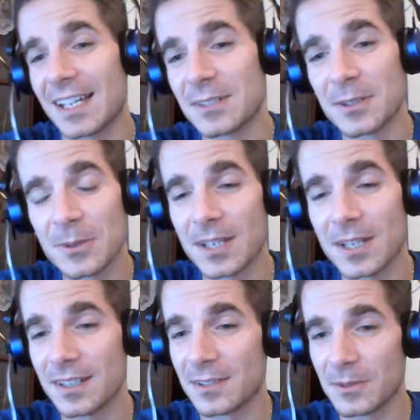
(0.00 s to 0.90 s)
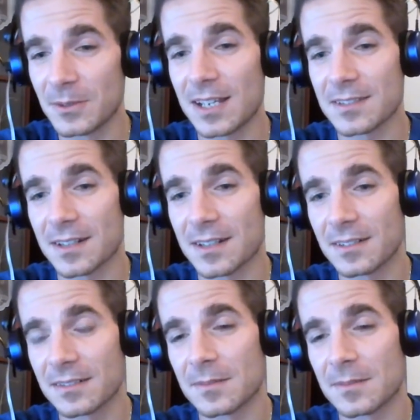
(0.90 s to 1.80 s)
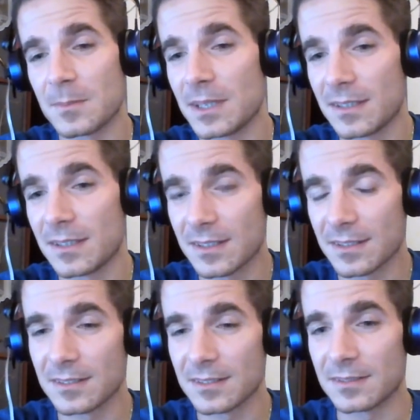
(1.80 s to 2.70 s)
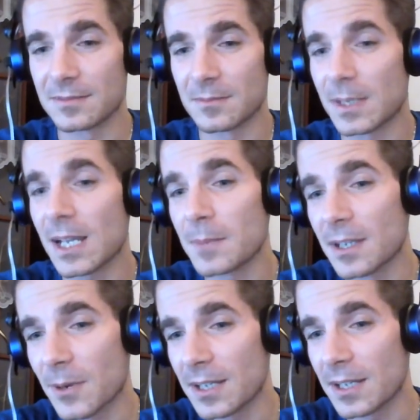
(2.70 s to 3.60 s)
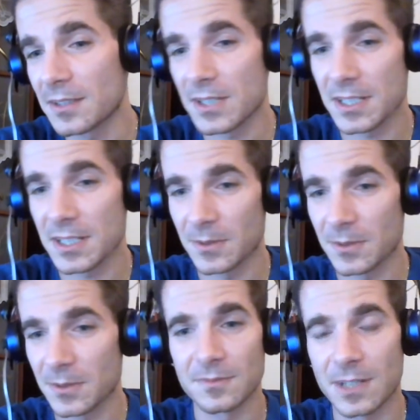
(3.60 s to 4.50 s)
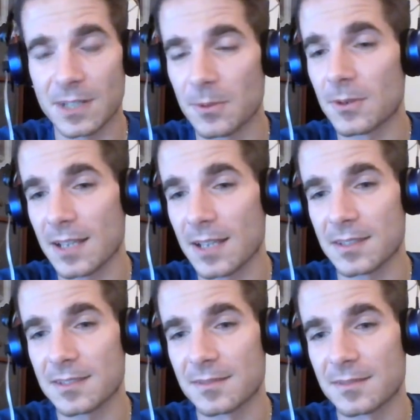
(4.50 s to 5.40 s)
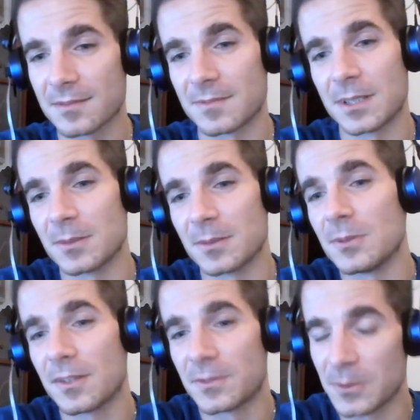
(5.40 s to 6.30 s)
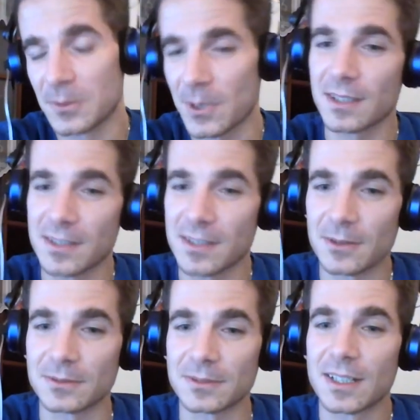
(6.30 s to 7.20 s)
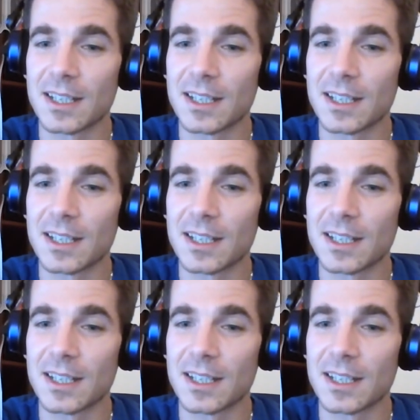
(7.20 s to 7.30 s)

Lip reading: I don't know any good dancer becoming great just from regular classes. You know, you have to practice alone.